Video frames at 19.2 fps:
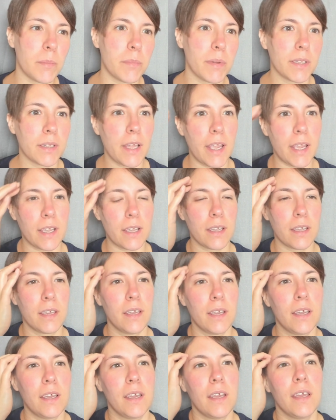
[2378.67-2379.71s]
But like,
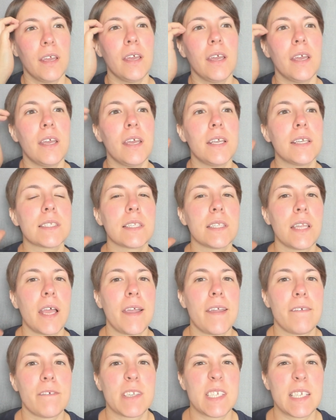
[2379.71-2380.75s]
his
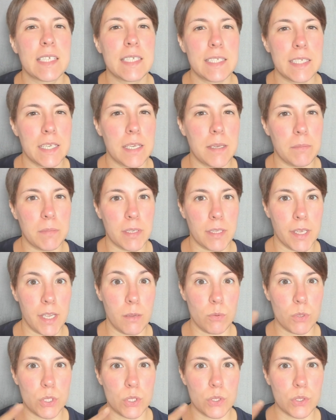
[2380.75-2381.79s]
life seemed like
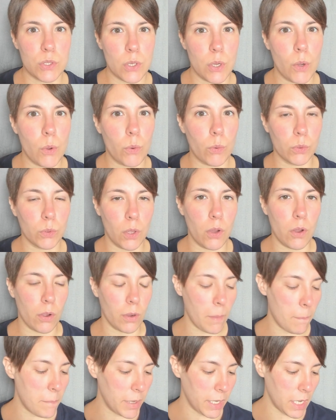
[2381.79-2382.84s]
it was so
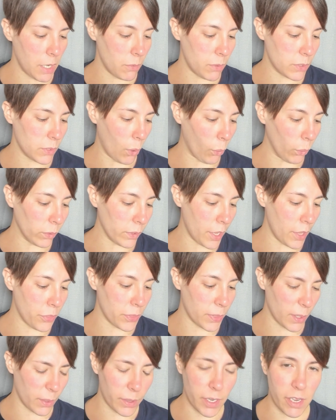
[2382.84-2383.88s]
long, but he was only
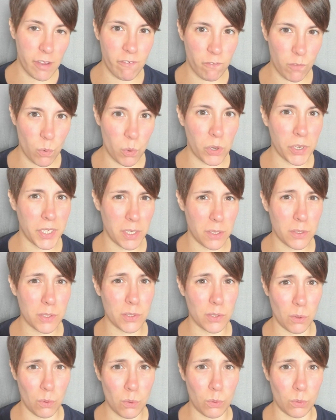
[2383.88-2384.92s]
thirty-four years
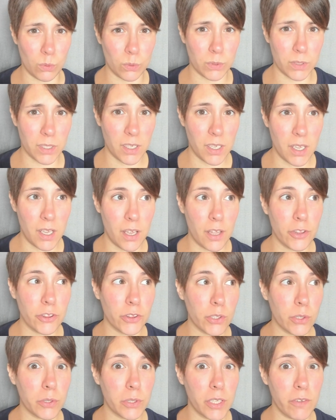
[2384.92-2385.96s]
old,
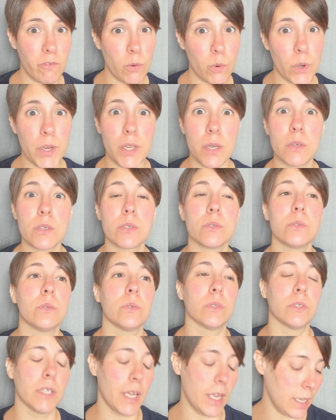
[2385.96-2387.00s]
thirty-four years
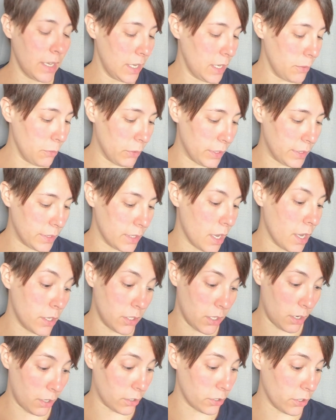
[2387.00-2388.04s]
old, and he was a
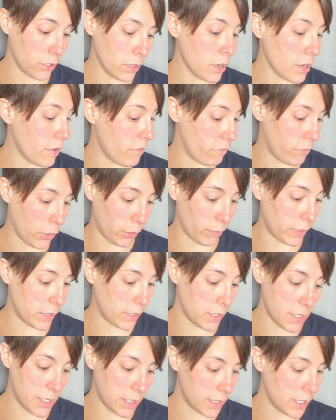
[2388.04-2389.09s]
doctor, a
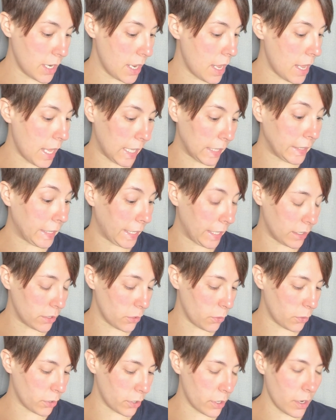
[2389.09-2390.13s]
pharmacist, a
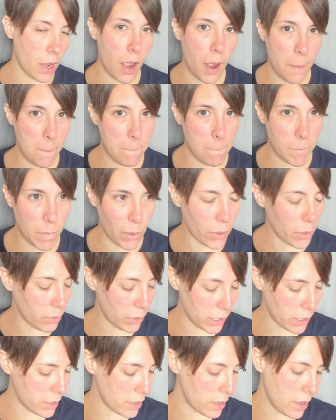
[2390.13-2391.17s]
landowner, a
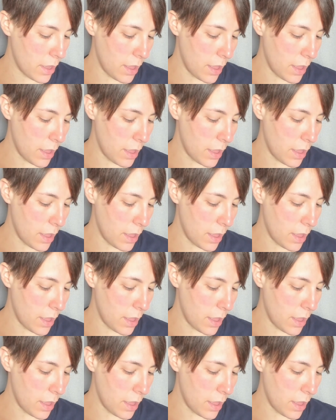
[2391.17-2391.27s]
murderer,